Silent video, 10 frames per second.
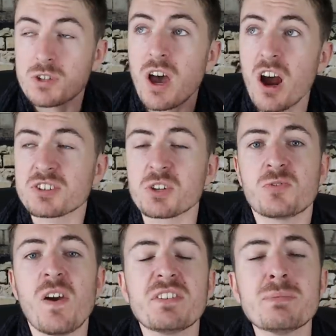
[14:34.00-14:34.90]
was
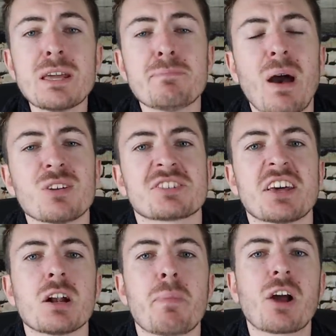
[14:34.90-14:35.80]
Arsenal's £50 million
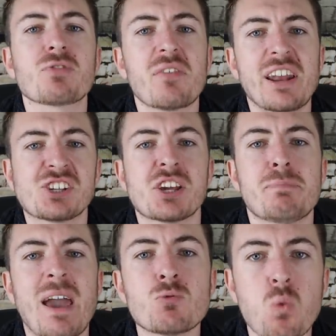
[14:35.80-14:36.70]
centre-back
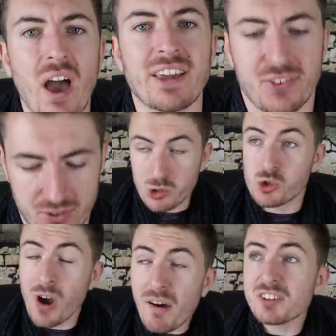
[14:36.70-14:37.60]
revelation Ben White, who
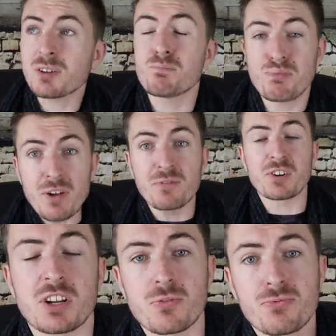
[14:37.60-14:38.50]
travelled to
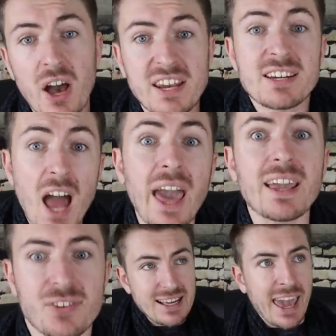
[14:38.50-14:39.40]
Brentford on a Friday
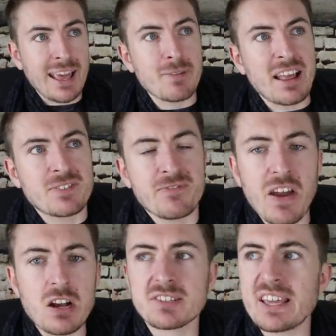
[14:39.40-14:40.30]
night. It's
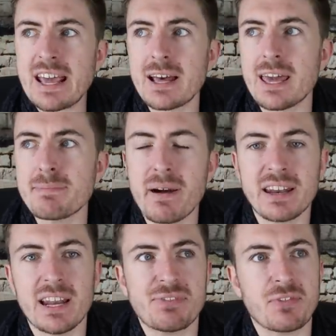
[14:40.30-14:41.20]
fair to say it
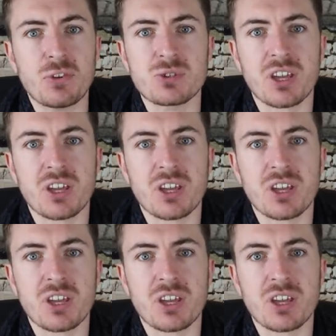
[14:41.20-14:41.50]
might have left a few